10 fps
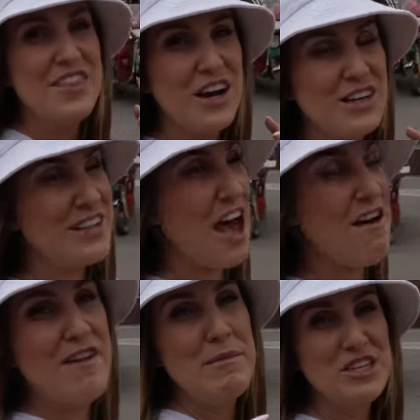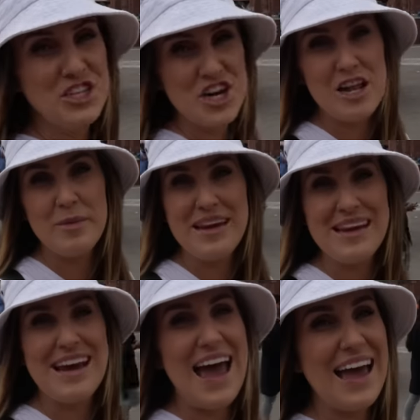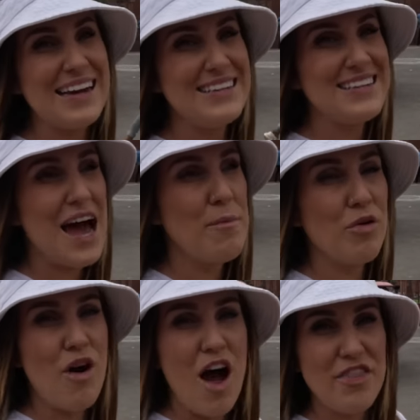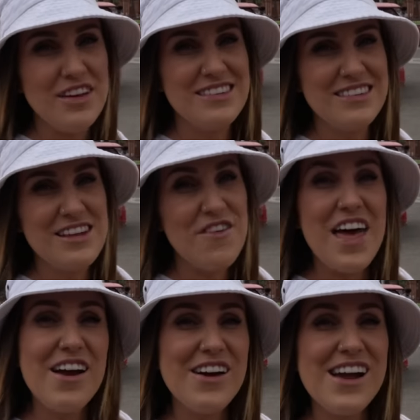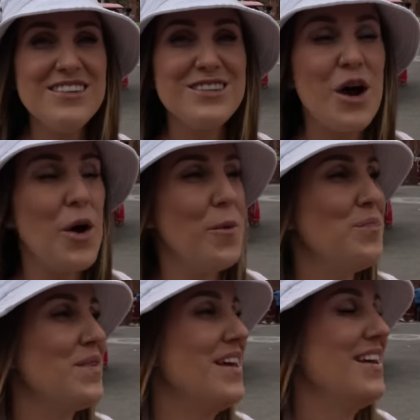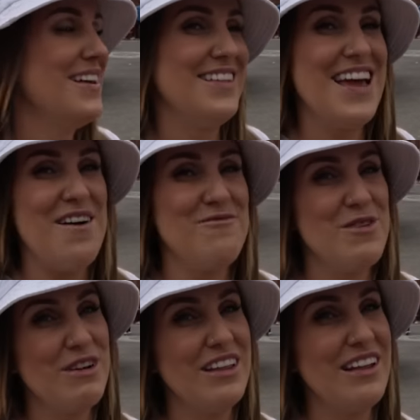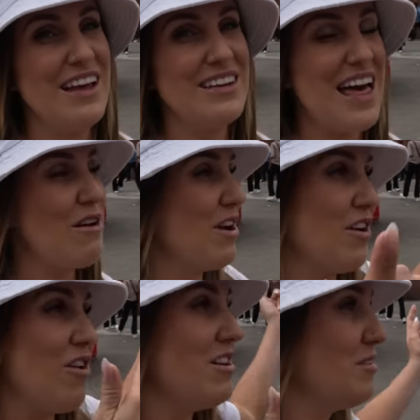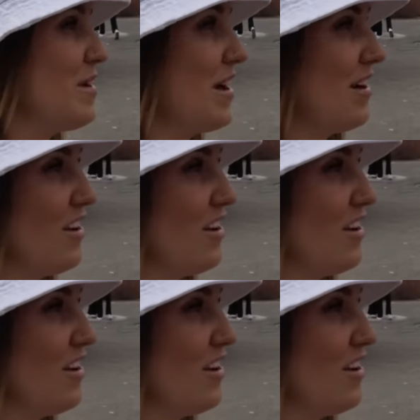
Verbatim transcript: There's uh, famous jalebi and uh, parathas and stuff in that area. So yeah, we really liked that right across from here.